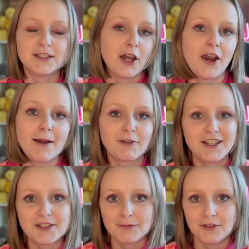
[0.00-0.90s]
I'm going
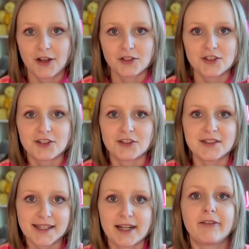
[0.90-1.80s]
to move on to
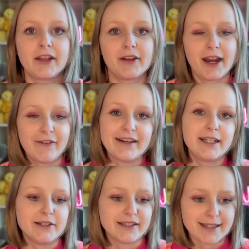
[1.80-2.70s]
Sanrio
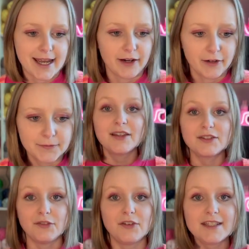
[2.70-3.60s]
characters now.
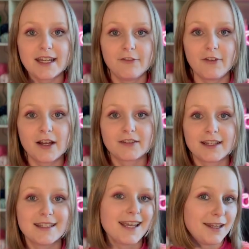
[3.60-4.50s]
So first I found
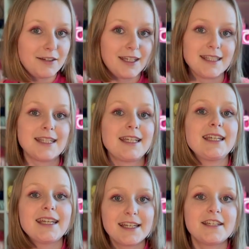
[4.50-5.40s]
this Hello Kitty
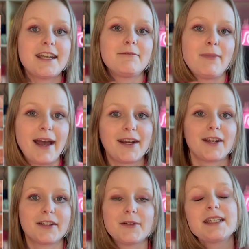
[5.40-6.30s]
keychain
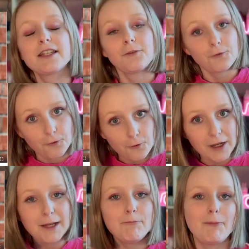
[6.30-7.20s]
pattern, which is a
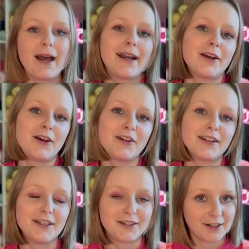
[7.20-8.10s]
free pattern
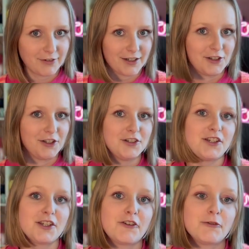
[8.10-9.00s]
that you can find on
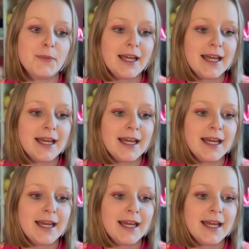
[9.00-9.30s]
YouTube.